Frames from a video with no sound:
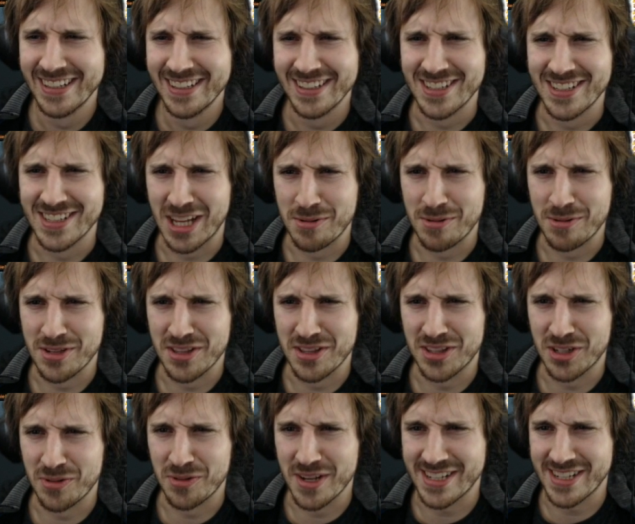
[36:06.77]
This game's
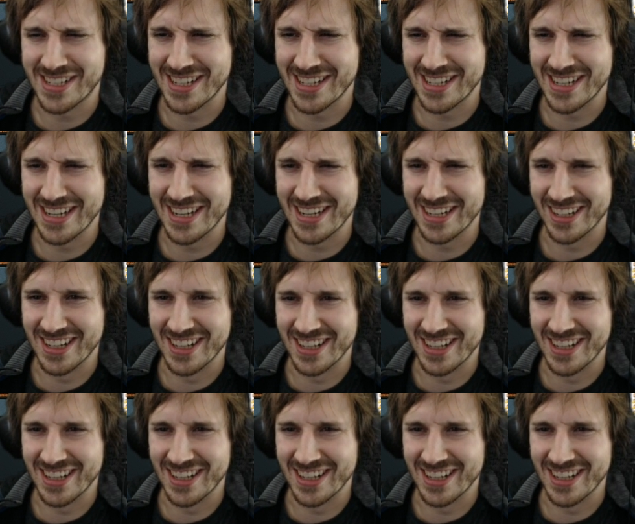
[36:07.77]
interesting.